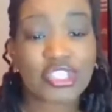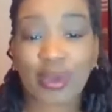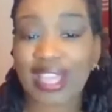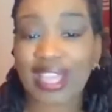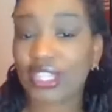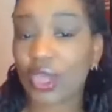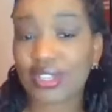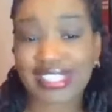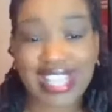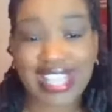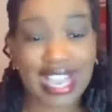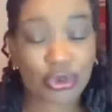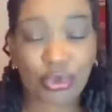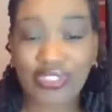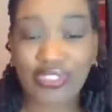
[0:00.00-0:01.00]
So I
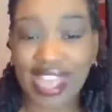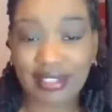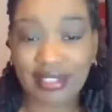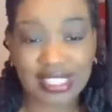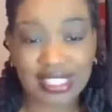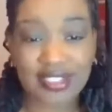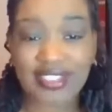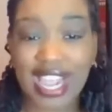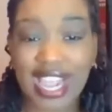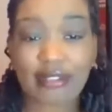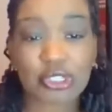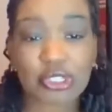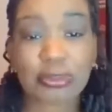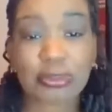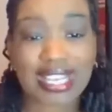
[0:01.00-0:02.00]
lost out on thousands of
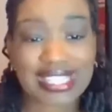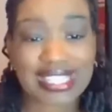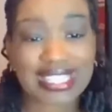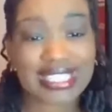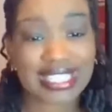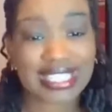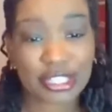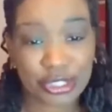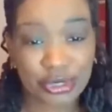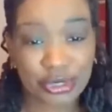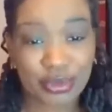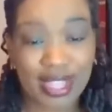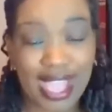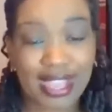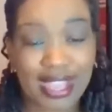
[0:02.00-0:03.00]
dollars because I didn't
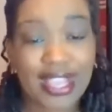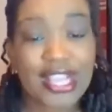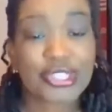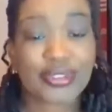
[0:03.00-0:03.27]
do that.